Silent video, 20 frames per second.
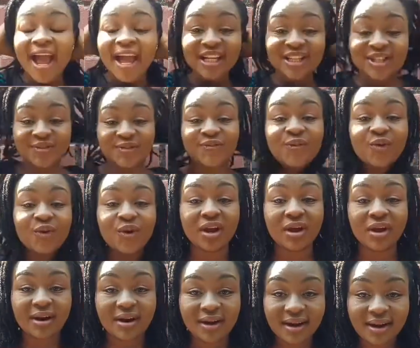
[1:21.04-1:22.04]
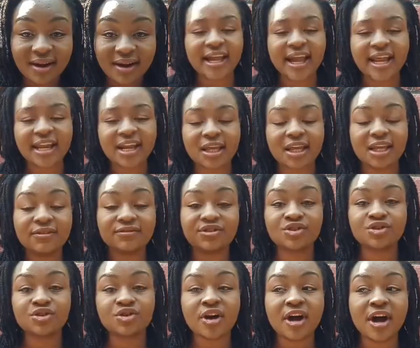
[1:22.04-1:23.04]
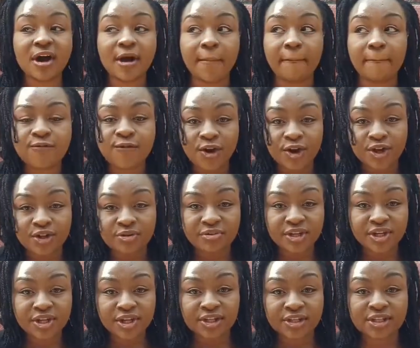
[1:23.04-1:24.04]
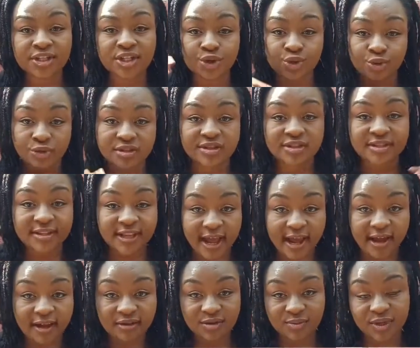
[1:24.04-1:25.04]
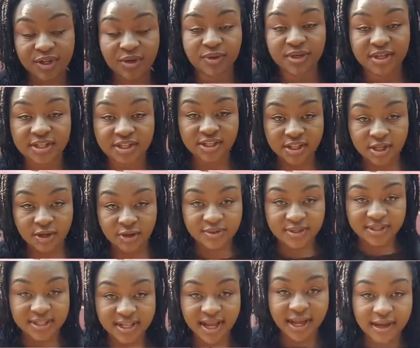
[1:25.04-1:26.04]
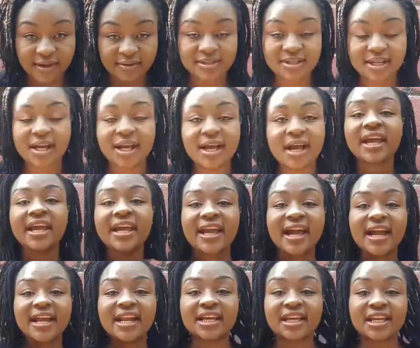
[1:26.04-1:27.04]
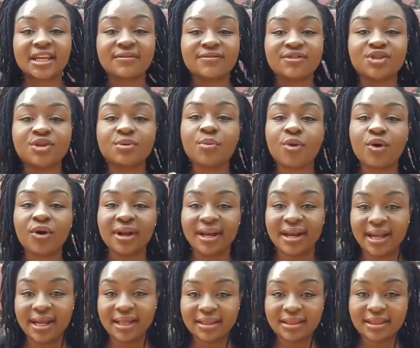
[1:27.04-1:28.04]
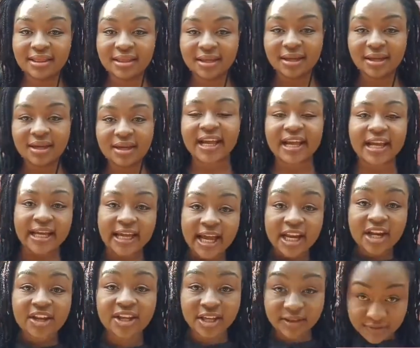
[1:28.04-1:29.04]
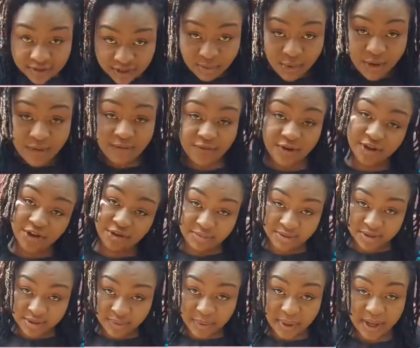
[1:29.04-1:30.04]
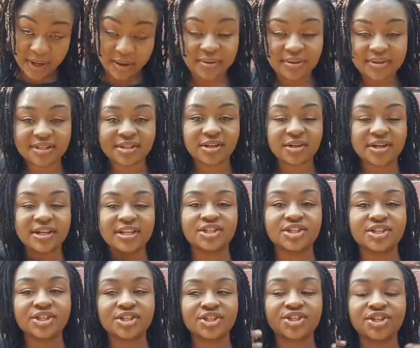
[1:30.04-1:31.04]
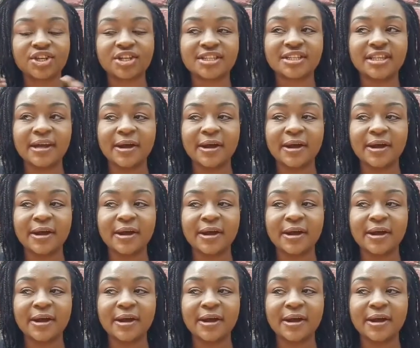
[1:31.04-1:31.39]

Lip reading: it's fuller, kind of gives you voluminous good styles when you want to install styles. It kind of gives you more length, it kind of gives you more volume as well. So it's just